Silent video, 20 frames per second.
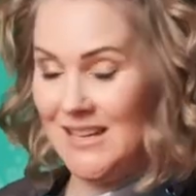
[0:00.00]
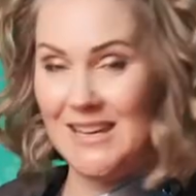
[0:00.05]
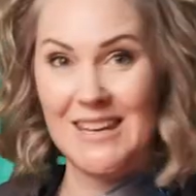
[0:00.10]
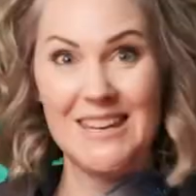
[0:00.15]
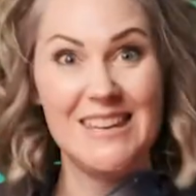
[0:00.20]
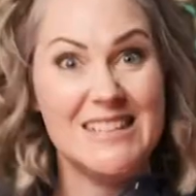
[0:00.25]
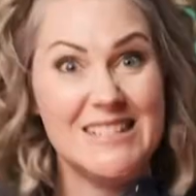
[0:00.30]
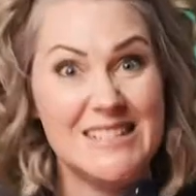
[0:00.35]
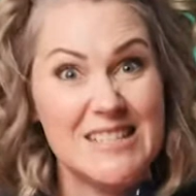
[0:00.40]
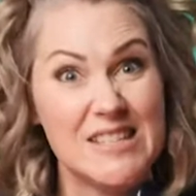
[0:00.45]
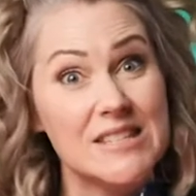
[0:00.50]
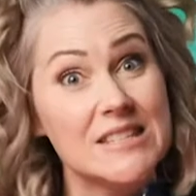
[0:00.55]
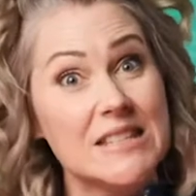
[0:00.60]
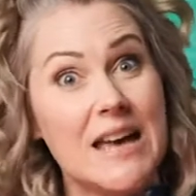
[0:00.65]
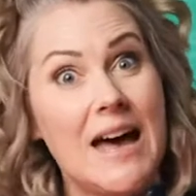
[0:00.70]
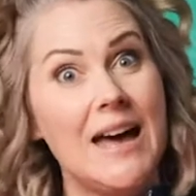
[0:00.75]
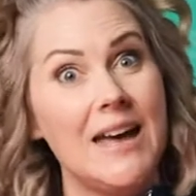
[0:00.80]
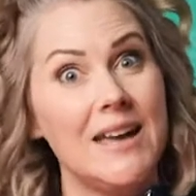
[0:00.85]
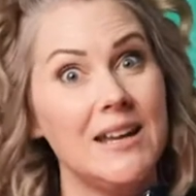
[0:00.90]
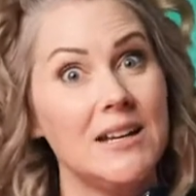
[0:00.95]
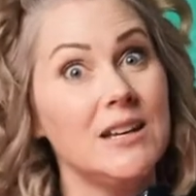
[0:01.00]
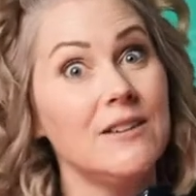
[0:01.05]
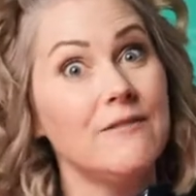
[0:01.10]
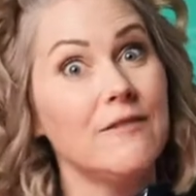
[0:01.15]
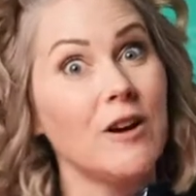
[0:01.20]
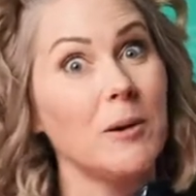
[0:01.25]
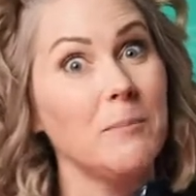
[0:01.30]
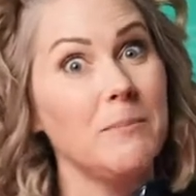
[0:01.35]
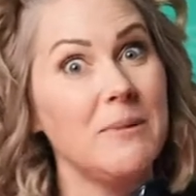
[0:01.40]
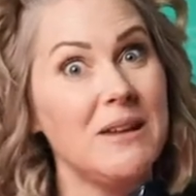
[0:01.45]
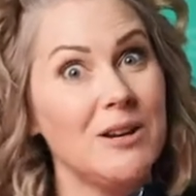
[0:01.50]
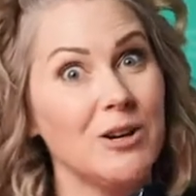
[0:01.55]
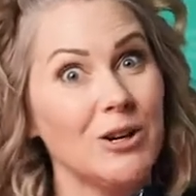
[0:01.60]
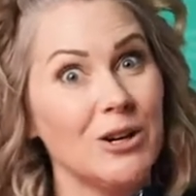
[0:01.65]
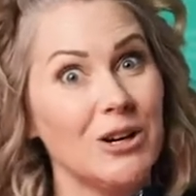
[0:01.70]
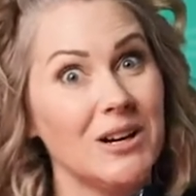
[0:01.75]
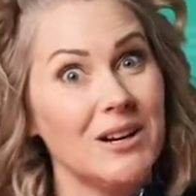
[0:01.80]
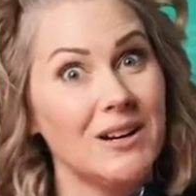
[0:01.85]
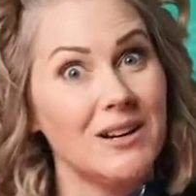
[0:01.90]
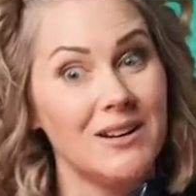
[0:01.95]
inside of our
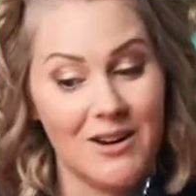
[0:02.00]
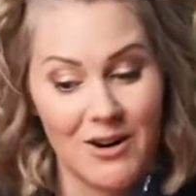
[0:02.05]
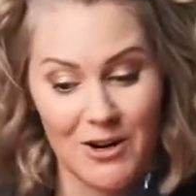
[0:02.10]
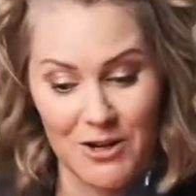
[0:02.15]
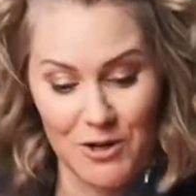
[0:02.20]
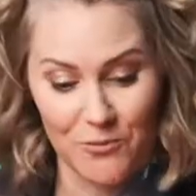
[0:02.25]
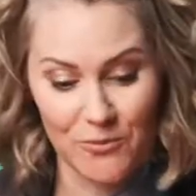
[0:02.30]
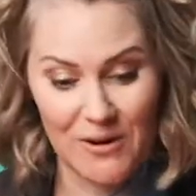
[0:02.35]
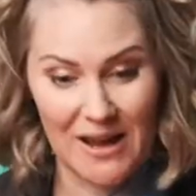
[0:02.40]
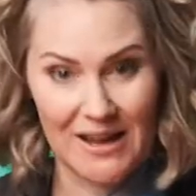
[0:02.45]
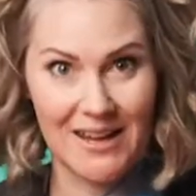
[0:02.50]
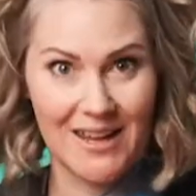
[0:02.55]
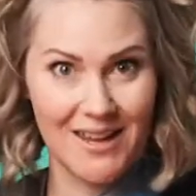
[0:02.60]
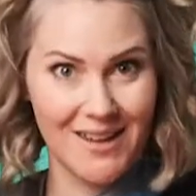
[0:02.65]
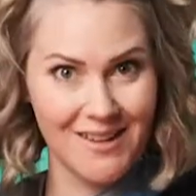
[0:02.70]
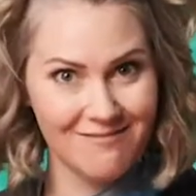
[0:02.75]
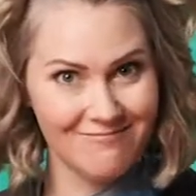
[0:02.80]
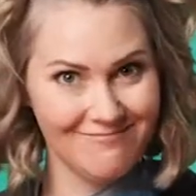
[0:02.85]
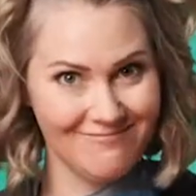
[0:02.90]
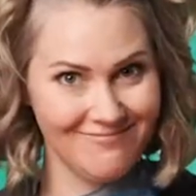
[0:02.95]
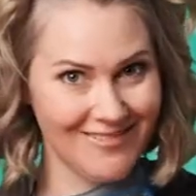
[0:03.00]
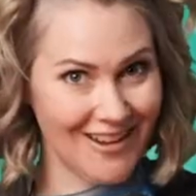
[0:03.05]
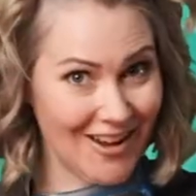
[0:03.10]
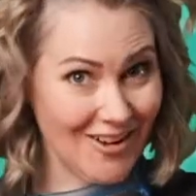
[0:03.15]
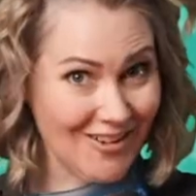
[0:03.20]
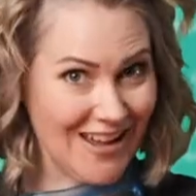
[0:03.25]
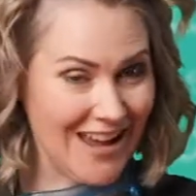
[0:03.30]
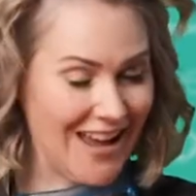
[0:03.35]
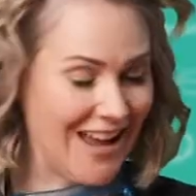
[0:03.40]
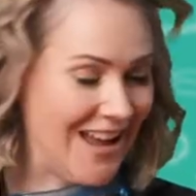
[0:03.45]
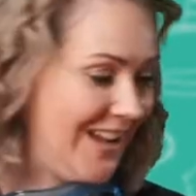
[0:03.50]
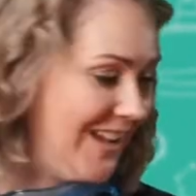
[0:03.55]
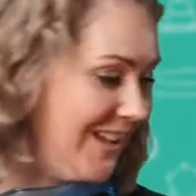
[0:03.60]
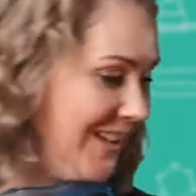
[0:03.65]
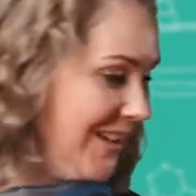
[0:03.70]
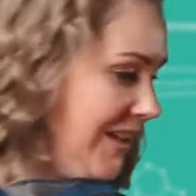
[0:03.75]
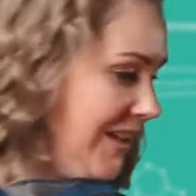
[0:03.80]
beaker. Are you ready? Okay.